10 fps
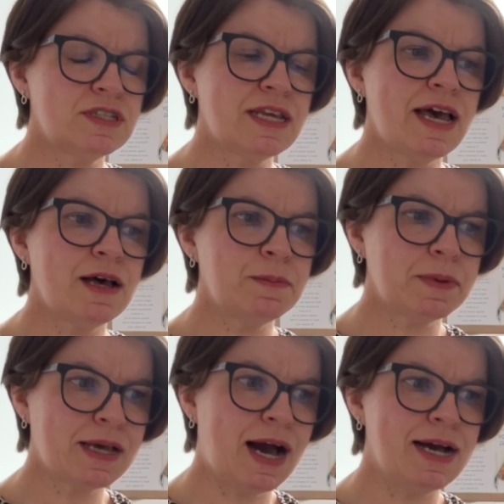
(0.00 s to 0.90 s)
just to
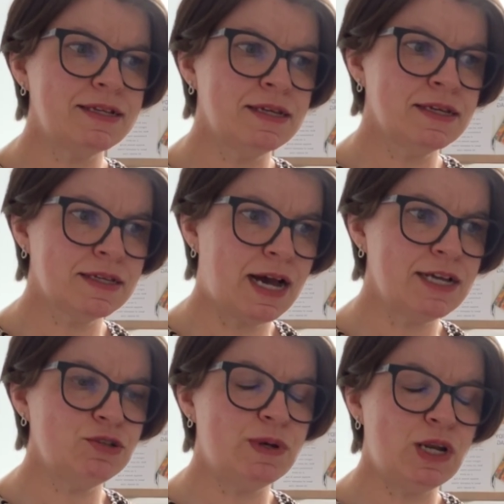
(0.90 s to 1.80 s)
help guide
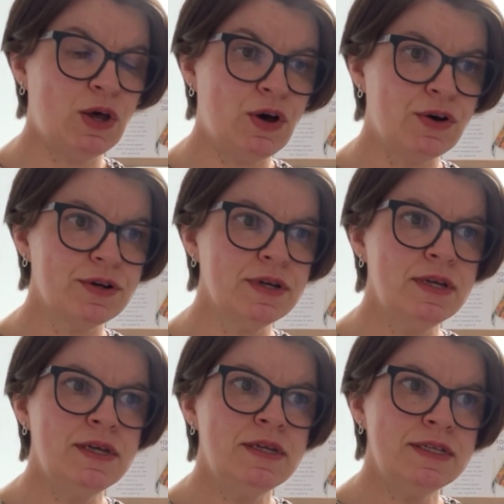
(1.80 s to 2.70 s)
you along
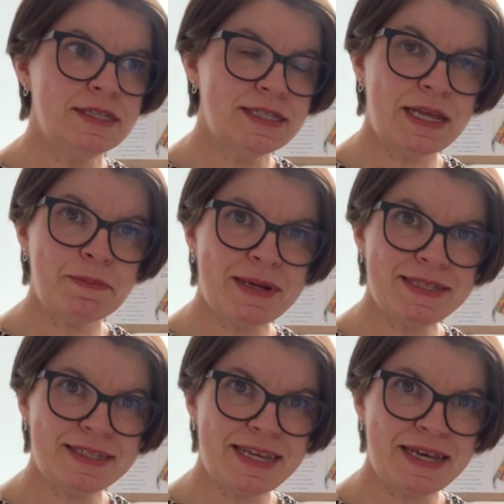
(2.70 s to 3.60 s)
step
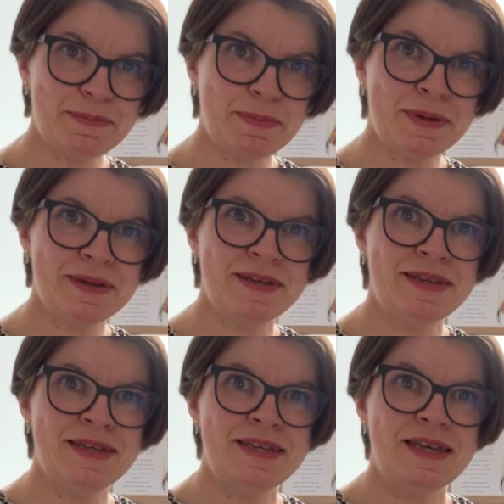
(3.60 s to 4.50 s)
by step,
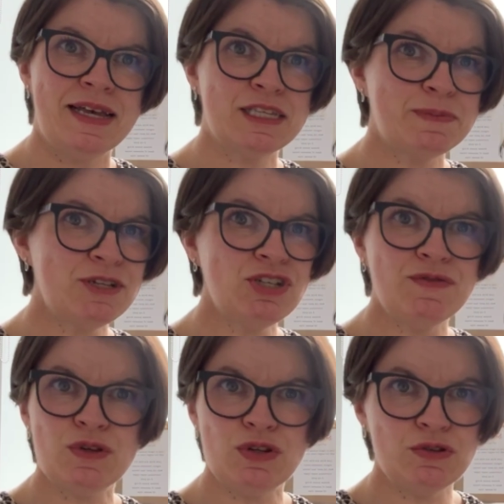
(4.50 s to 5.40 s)

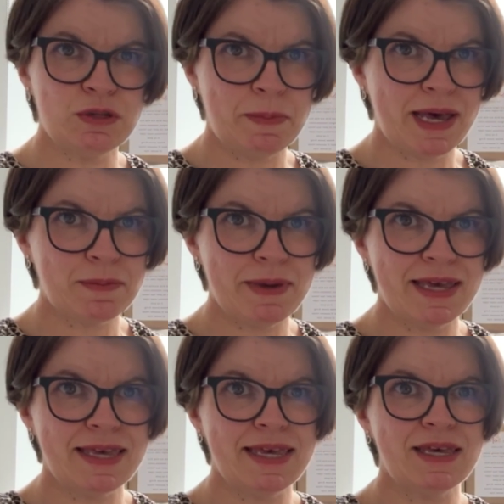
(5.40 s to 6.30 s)
especially if you're new to bag
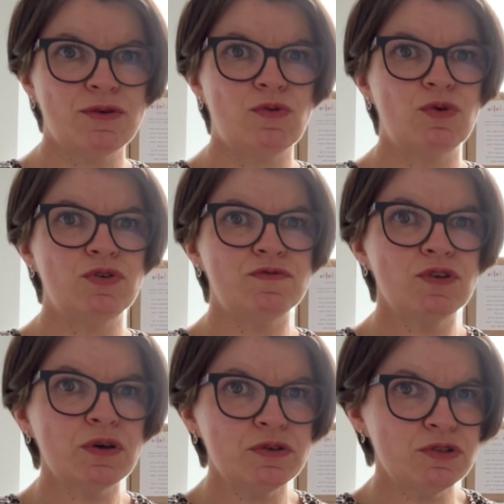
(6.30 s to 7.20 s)
making, or
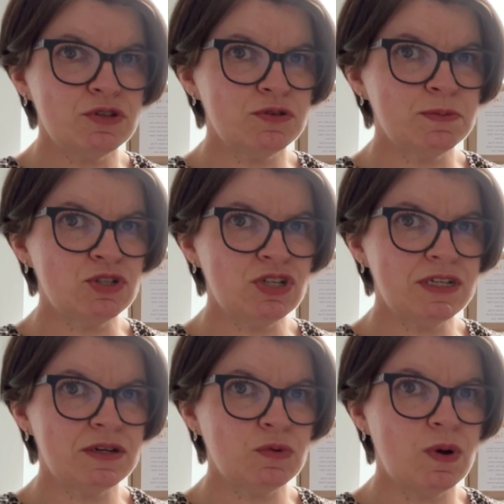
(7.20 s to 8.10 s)
you've not used your
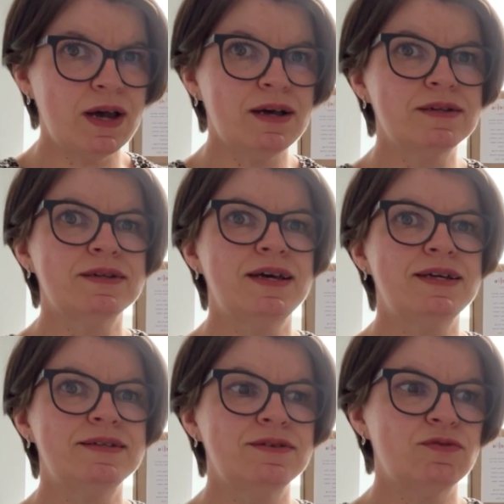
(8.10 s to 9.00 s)
machine in a while,
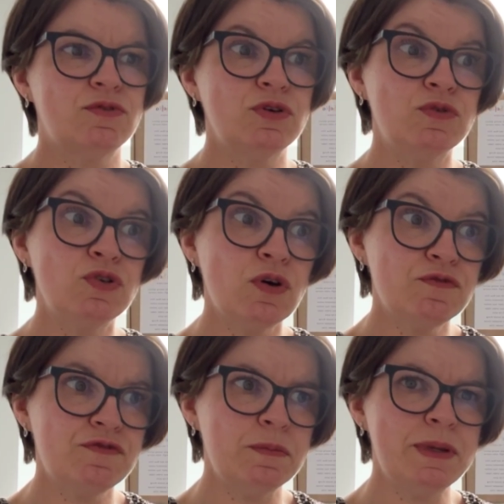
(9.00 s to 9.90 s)
or you're
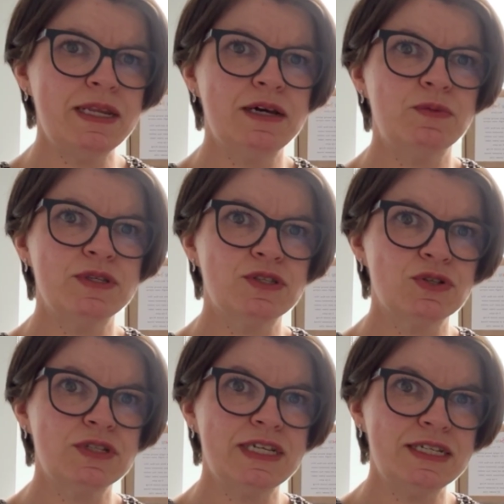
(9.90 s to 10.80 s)
not familiar with
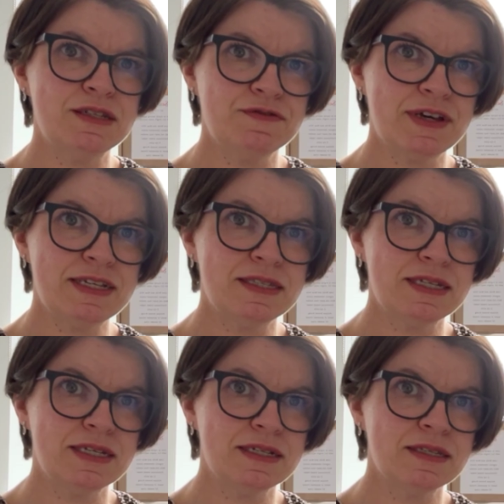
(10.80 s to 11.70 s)
certain
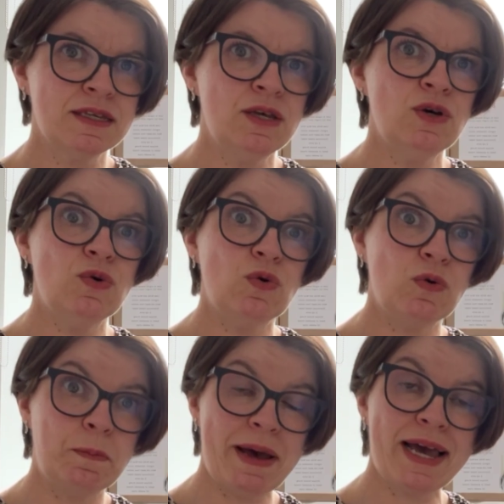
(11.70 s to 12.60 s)
interfacings
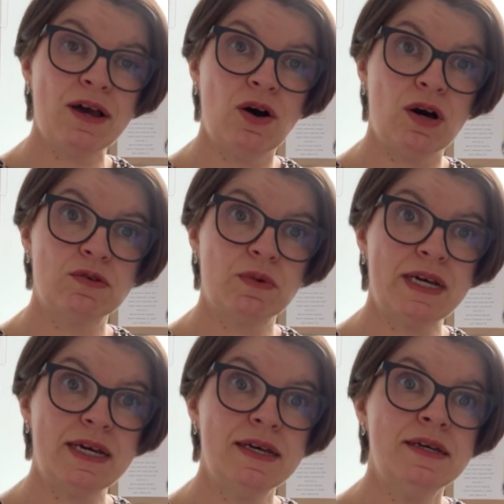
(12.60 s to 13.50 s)
or bag
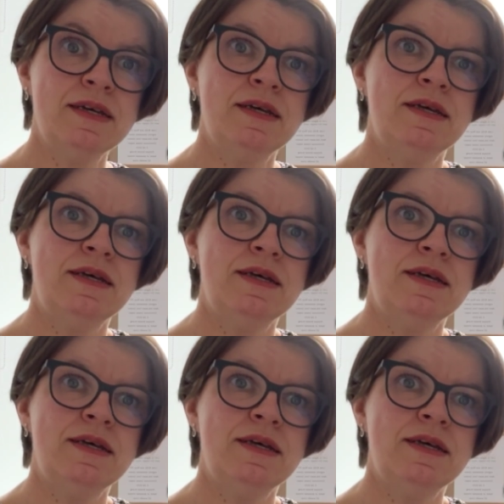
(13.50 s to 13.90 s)
hardware,